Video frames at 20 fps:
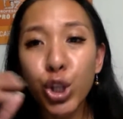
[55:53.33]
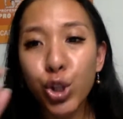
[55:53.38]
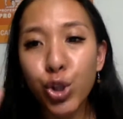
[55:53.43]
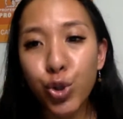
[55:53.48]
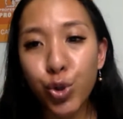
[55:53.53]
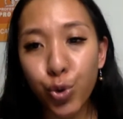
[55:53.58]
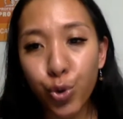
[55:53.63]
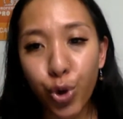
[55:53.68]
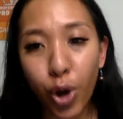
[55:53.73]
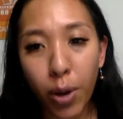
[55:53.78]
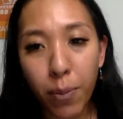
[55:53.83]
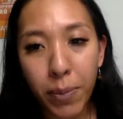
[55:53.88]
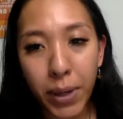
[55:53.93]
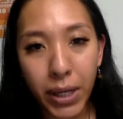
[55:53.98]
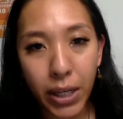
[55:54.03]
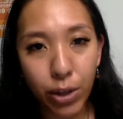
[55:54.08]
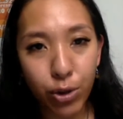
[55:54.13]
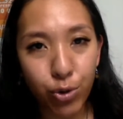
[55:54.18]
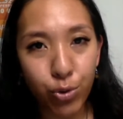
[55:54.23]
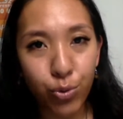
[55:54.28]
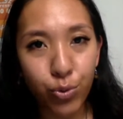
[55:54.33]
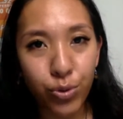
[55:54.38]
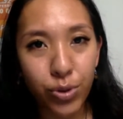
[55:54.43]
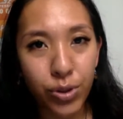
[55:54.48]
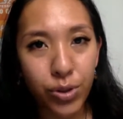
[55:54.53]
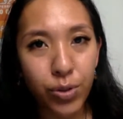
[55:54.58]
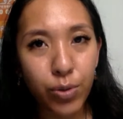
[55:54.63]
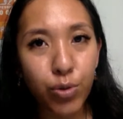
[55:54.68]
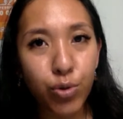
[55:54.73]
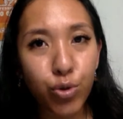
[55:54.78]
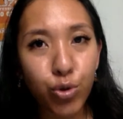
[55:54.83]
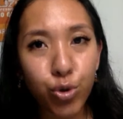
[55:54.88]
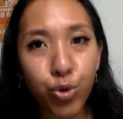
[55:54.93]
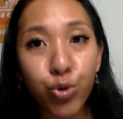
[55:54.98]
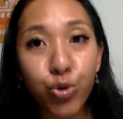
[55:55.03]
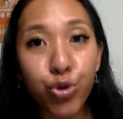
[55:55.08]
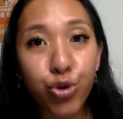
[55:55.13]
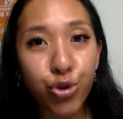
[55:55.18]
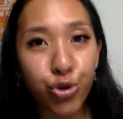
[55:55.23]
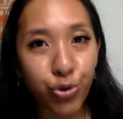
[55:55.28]
Do not make it too
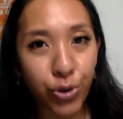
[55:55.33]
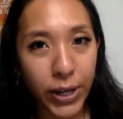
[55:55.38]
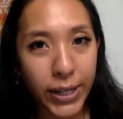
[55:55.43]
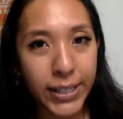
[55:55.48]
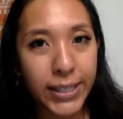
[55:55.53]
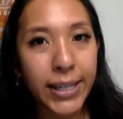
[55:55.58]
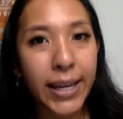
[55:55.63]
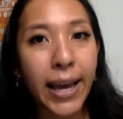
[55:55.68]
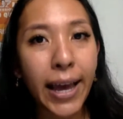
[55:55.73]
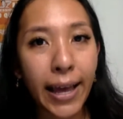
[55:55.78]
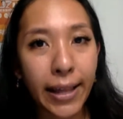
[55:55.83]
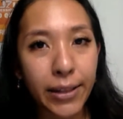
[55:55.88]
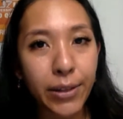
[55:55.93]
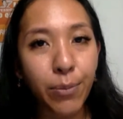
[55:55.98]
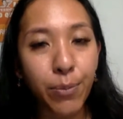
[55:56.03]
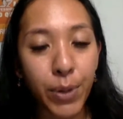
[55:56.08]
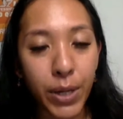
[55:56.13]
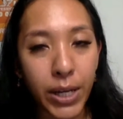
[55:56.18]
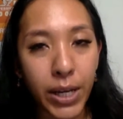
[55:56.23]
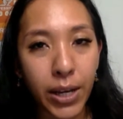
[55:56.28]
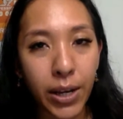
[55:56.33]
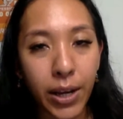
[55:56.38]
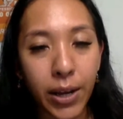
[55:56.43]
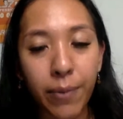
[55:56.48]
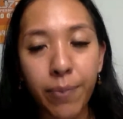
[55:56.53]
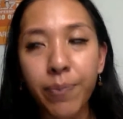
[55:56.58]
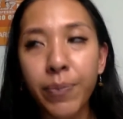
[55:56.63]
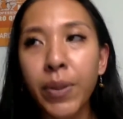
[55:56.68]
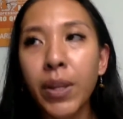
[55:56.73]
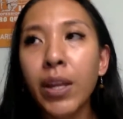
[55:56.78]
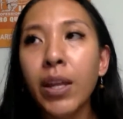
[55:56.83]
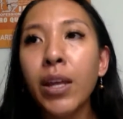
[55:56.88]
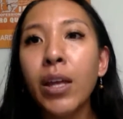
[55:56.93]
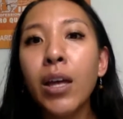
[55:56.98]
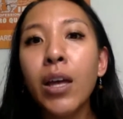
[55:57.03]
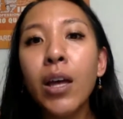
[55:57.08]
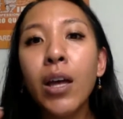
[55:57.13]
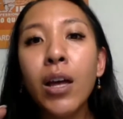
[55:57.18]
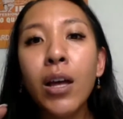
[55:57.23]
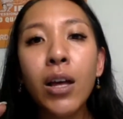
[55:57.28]
strict at the beginning.
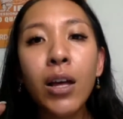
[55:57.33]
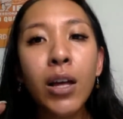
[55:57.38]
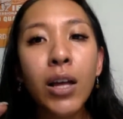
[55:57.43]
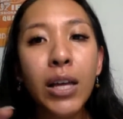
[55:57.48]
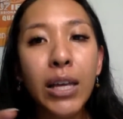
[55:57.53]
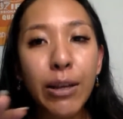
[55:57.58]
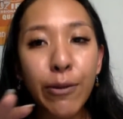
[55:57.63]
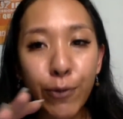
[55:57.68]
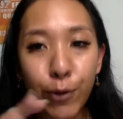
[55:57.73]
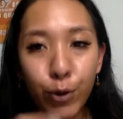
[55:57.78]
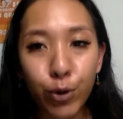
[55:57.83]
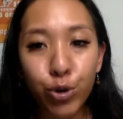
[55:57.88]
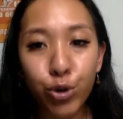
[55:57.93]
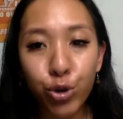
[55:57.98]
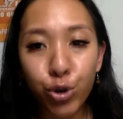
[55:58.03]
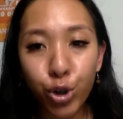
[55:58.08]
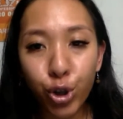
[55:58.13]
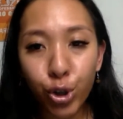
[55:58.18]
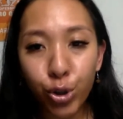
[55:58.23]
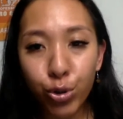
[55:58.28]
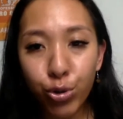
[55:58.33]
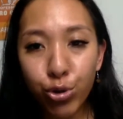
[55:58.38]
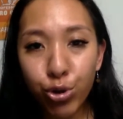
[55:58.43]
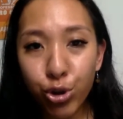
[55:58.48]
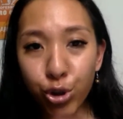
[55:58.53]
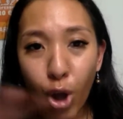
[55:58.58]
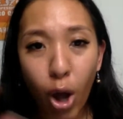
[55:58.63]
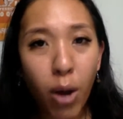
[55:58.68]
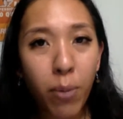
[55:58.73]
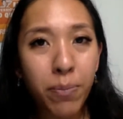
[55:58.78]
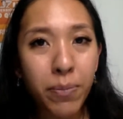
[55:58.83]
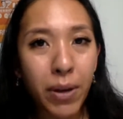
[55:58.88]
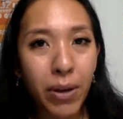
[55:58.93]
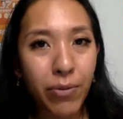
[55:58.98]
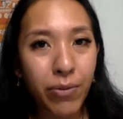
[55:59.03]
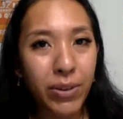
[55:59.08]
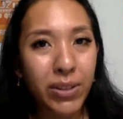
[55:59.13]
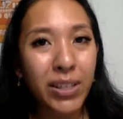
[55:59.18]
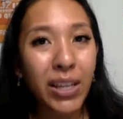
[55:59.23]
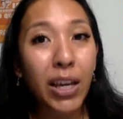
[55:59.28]
If you stop
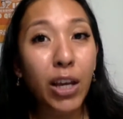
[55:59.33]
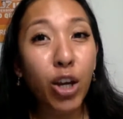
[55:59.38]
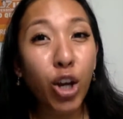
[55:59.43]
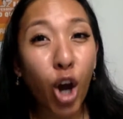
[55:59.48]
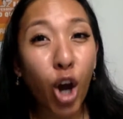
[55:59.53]
everything